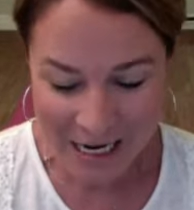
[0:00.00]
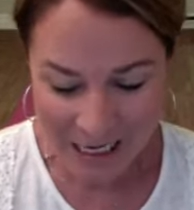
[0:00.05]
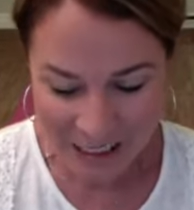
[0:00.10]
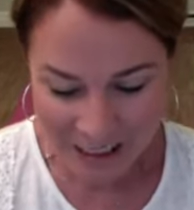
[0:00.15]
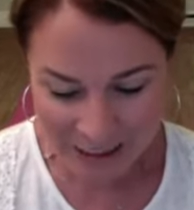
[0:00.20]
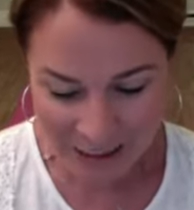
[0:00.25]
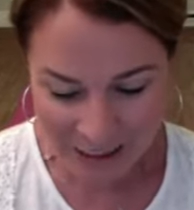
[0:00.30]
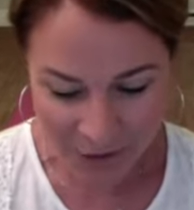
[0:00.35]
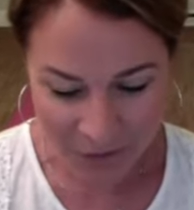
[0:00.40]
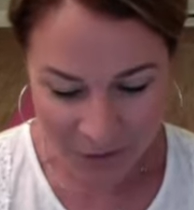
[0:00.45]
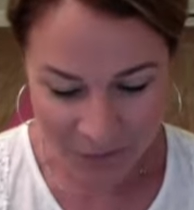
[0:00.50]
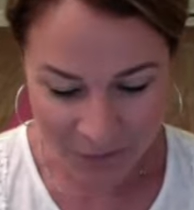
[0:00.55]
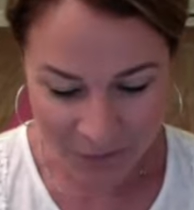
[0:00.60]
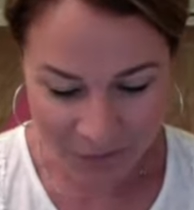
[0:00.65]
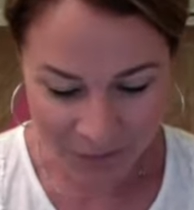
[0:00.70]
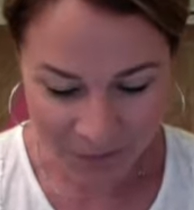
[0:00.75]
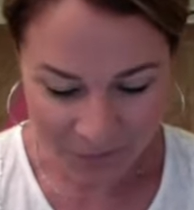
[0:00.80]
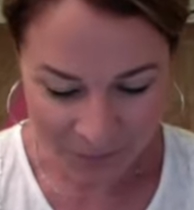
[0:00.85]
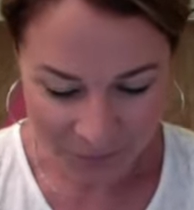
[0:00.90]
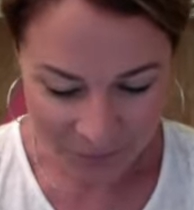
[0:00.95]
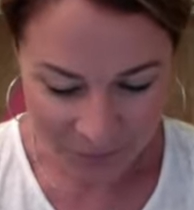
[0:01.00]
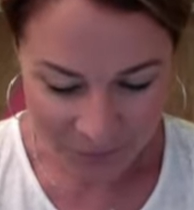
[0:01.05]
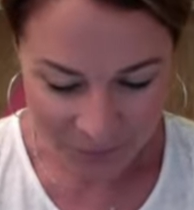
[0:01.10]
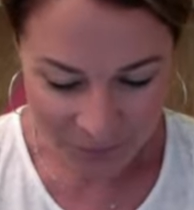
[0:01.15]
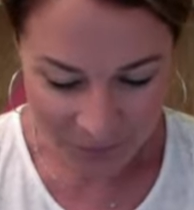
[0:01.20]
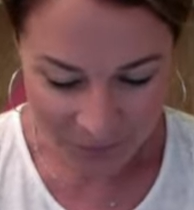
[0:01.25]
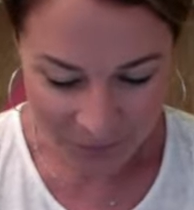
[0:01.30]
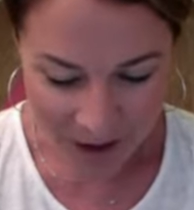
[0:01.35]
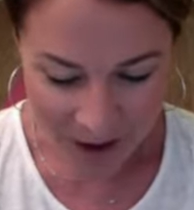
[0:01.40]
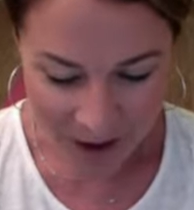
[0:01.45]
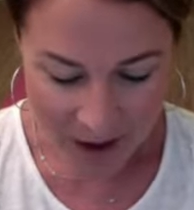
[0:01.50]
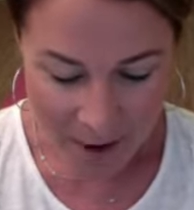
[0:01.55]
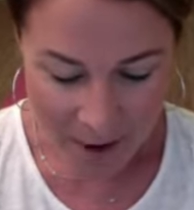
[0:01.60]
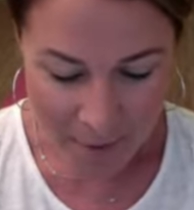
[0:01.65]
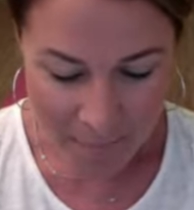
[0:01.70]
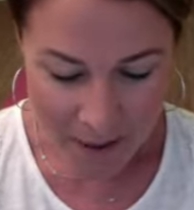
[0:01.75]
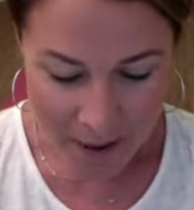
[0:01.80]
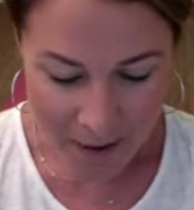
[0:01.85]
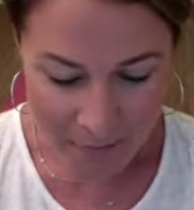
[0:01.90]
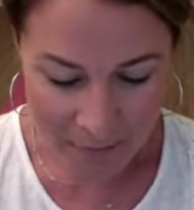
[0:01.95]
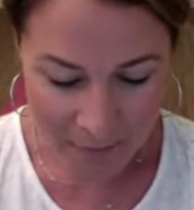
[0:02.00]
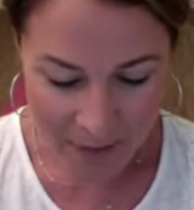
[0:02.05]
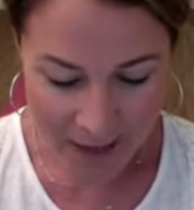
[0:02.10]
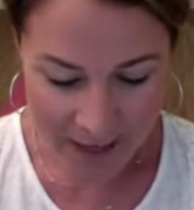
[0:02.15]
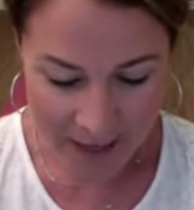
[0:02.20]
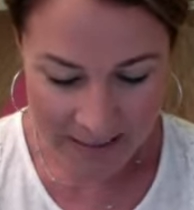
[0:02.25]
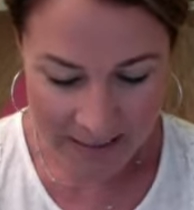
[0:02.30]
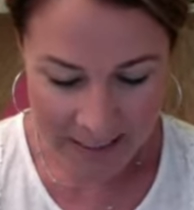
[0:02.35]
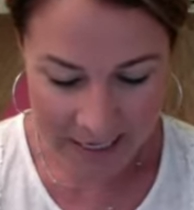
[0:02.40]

So, but